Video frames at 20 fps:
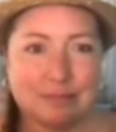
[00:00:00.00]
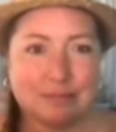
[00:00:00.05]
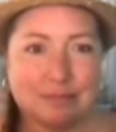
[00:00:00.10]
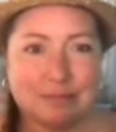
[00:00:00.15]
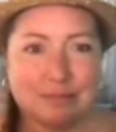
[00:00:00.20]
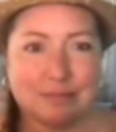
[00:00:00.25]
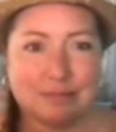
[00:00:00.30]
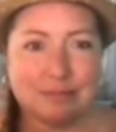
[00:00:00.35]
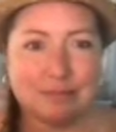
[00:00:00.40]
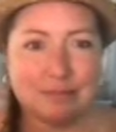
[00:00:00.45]

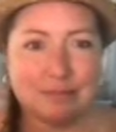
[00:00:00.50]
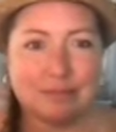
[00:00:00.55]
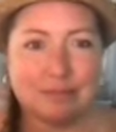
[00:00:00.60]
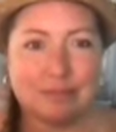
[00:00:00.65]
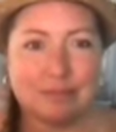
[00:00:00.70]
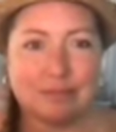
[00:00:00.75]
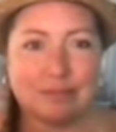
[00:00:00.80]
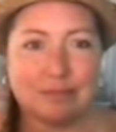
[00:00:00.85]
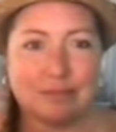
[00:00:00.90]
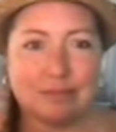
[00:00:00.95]

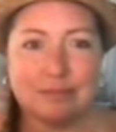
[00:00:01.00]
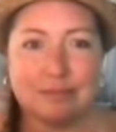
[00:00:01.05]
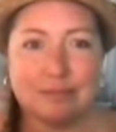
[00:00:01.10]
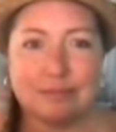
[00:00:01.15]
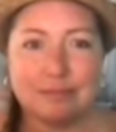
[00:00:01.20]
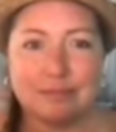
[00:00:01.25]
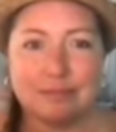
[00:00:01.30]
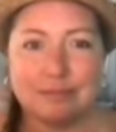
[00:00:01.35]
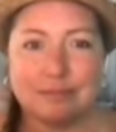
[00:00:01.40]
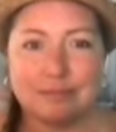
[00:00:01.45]

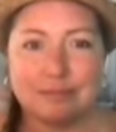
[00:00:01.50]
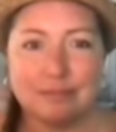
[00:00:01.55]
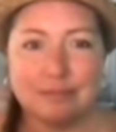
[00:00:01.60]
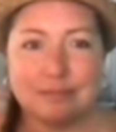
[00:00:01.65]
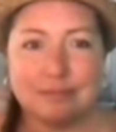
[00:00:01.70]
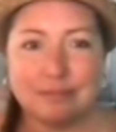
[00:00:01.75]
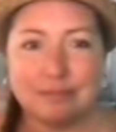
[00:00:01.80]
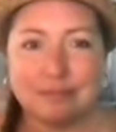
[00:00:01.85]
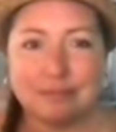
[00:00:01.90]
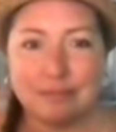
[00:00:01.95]

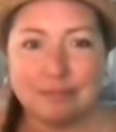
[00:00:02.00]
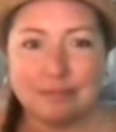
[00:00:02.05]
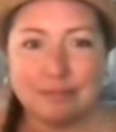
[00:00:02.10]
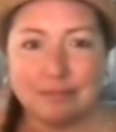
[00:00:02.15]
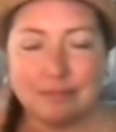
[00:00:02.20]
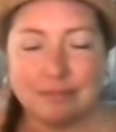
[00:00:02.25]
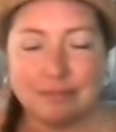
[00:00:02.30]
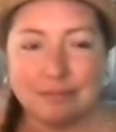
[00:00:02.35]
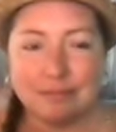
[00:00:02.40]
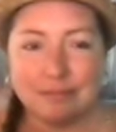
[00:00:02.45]

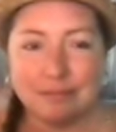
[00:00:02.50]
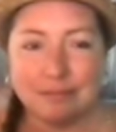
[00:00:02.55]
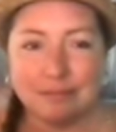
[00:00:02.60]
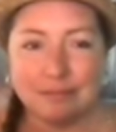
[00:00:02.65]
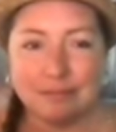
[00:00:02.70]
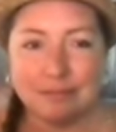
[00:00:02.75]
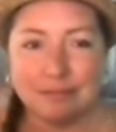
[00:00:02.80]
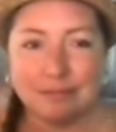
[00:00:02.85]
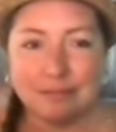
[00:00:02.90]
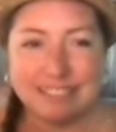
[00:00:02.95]

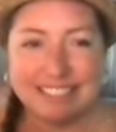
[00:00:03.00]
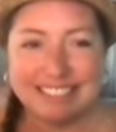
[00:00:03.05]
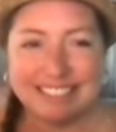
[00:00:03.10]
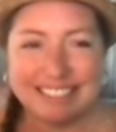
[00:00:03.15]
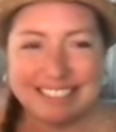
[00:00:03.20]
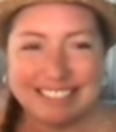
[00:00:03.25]
This person isn't speaking.